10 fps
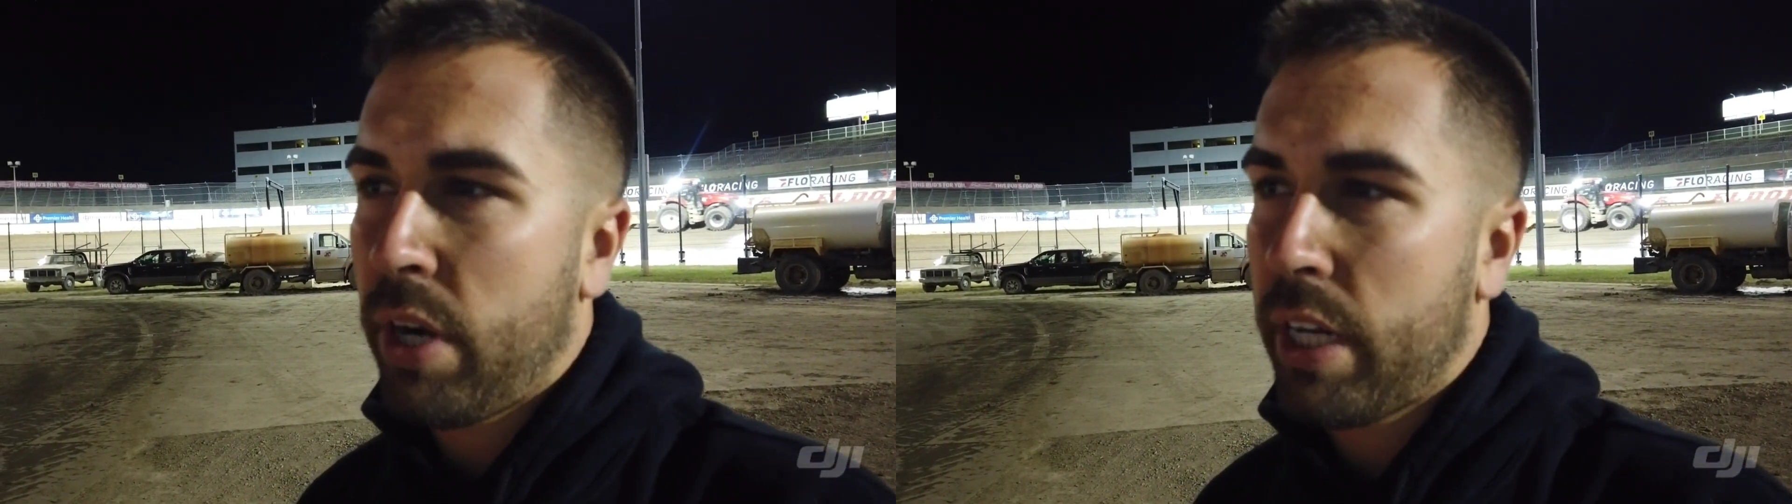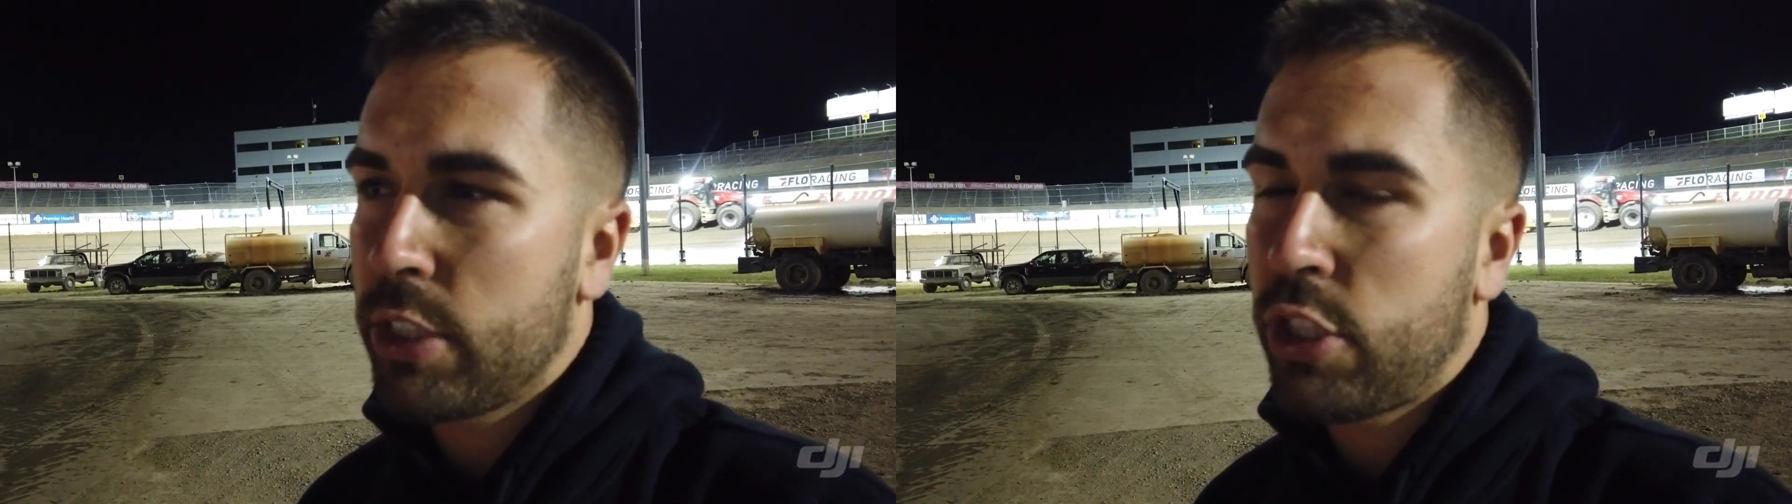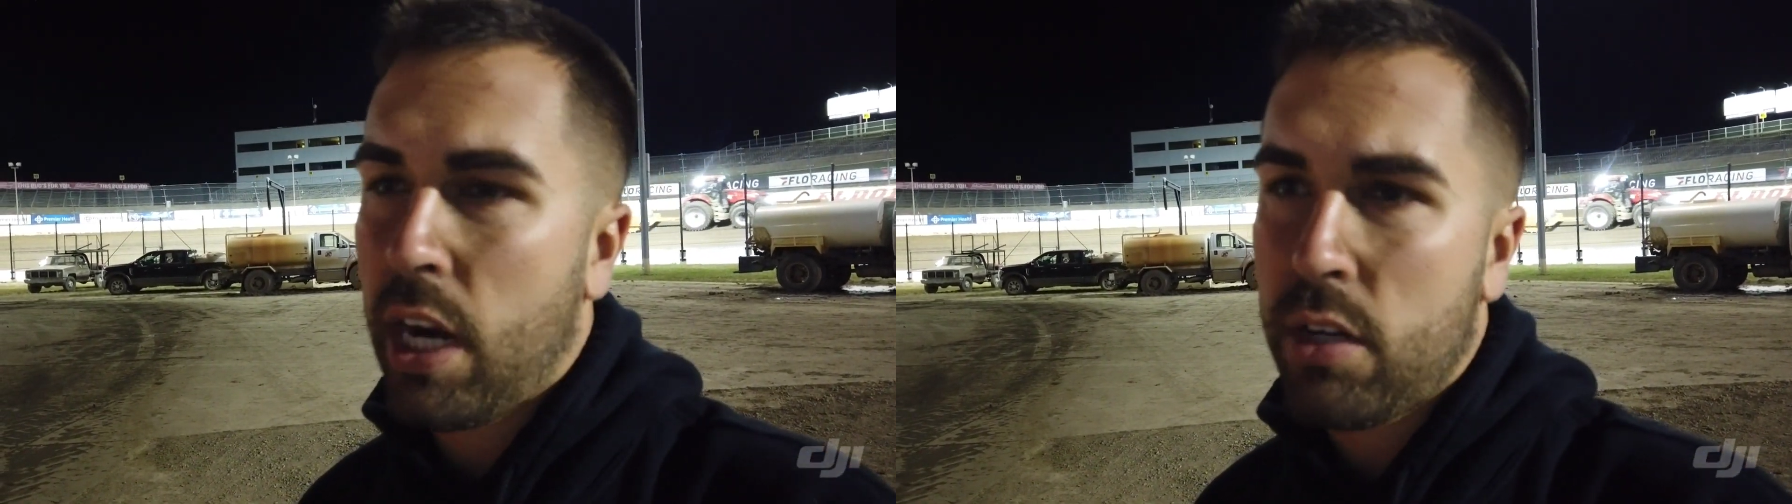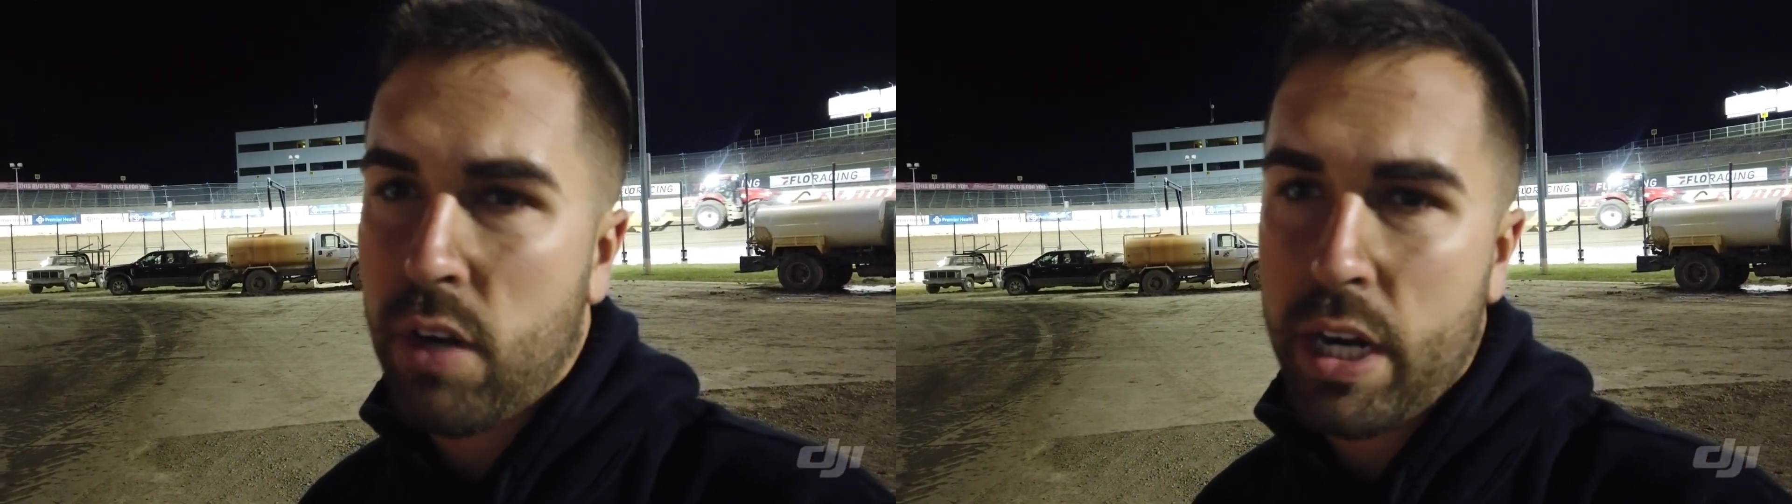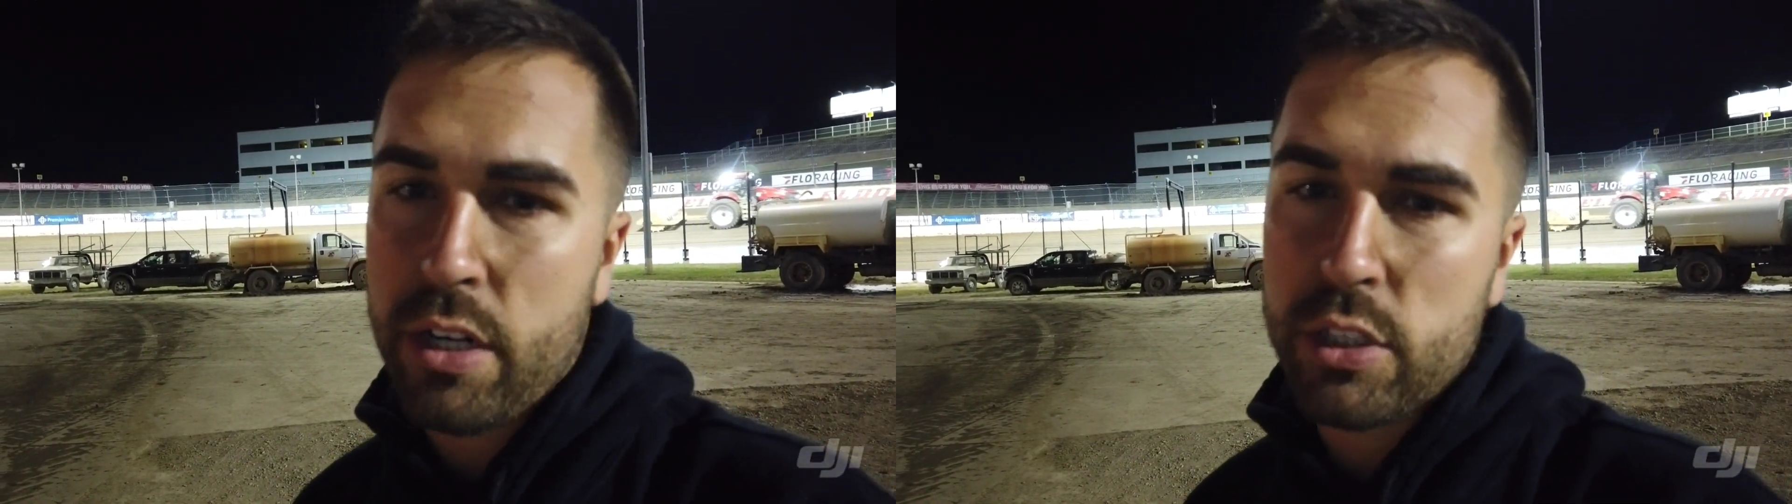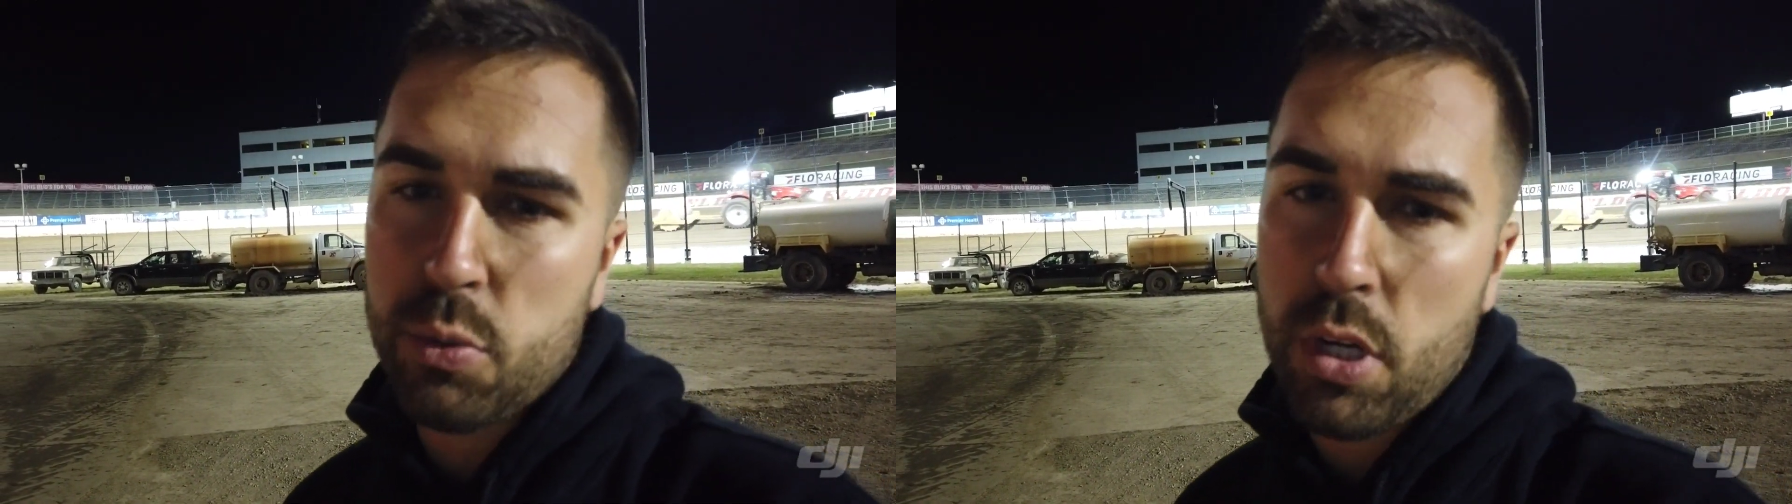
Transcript: breaking track records,